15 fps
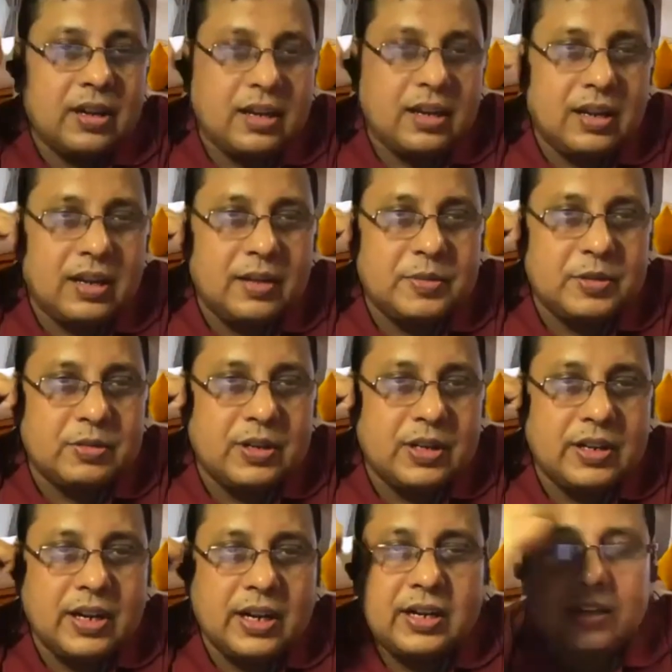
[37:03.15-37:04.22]
absolutely
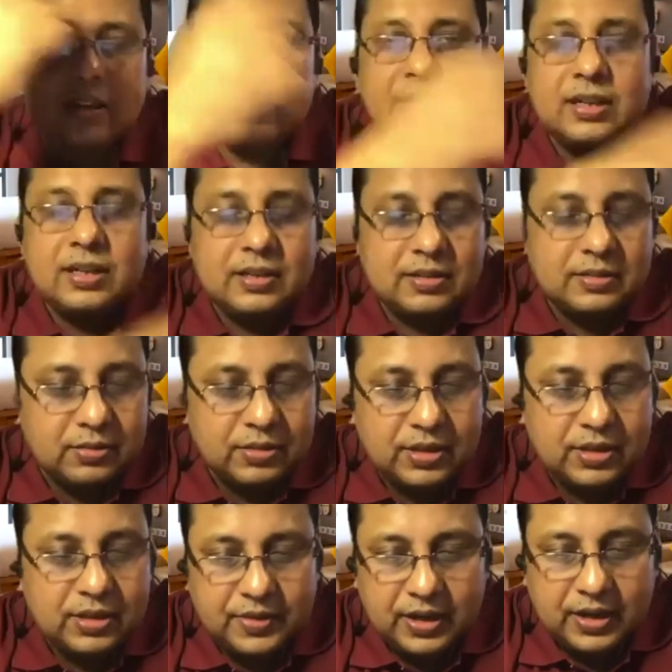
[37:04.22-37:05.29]
right, Gunish.
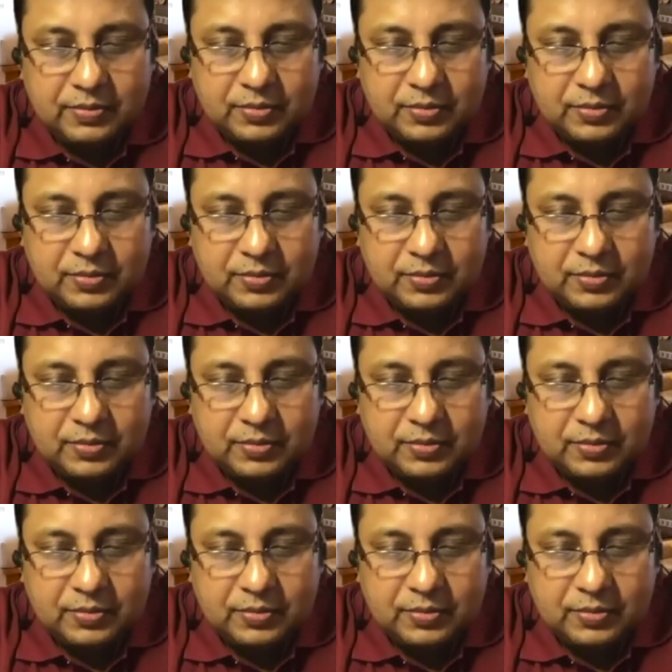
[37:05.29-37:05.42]
Very